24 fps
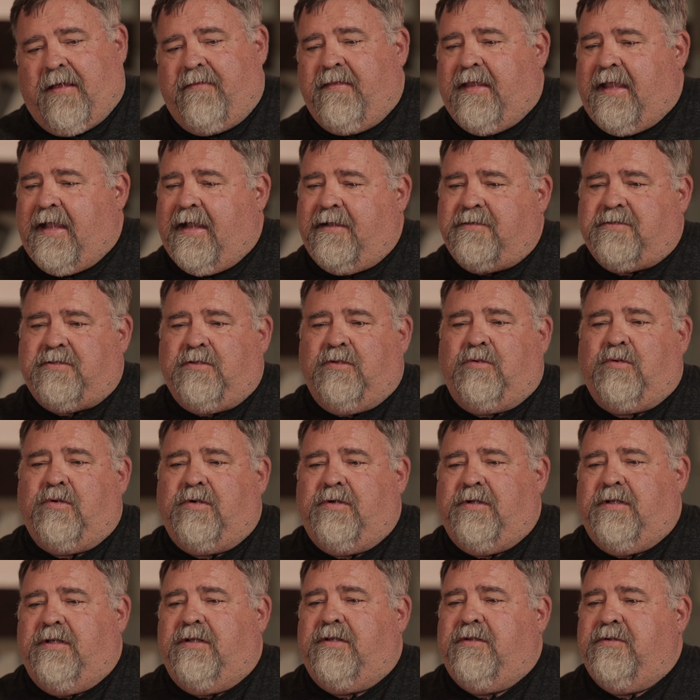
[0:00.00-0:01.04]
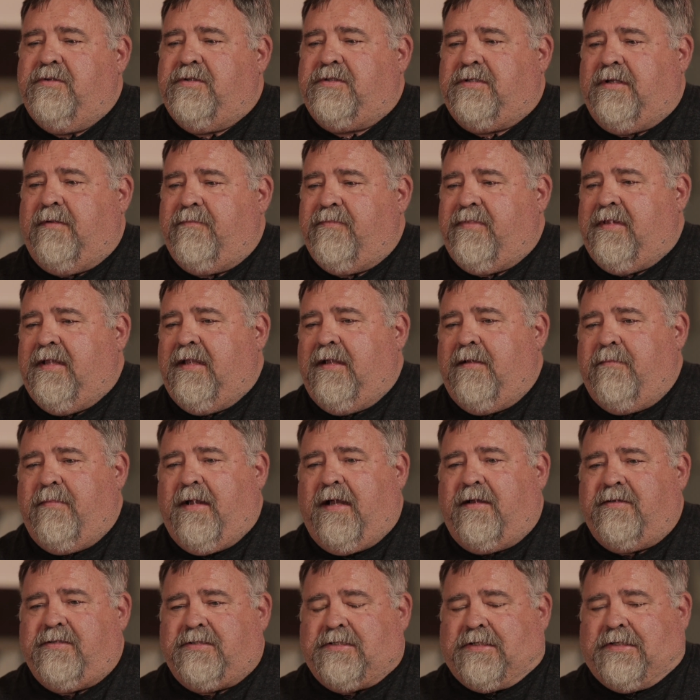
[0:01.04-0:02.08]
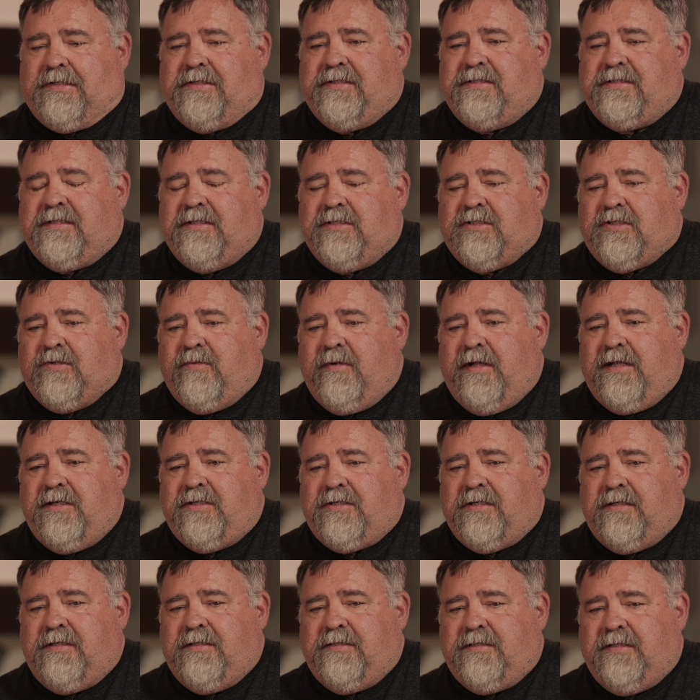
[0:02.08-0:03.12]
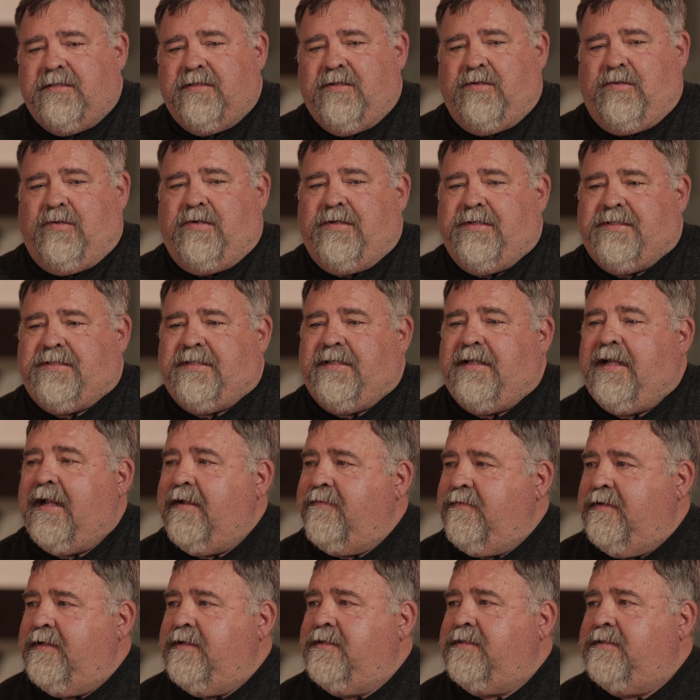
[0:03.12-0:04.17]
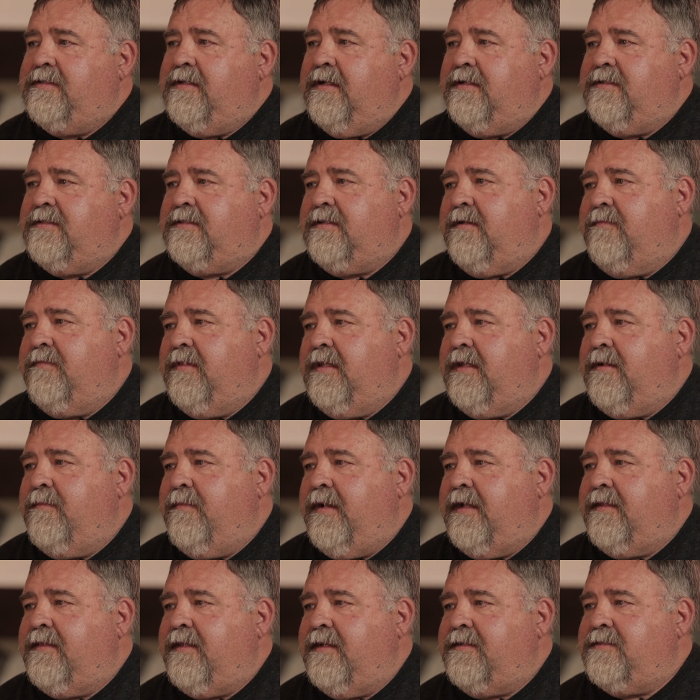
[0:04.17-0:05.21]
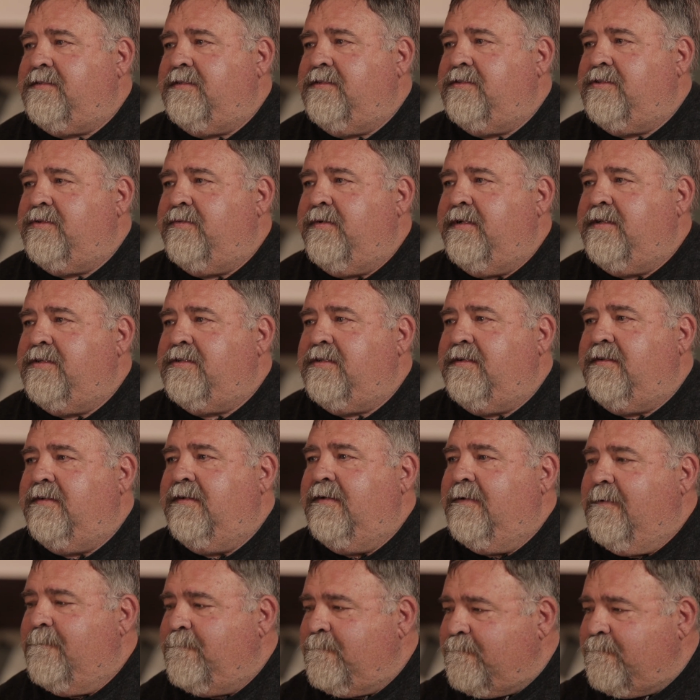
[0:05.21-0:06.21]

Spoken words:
they ask the Lord to do something about certain situations, and the Lord said, I've done something about that situation.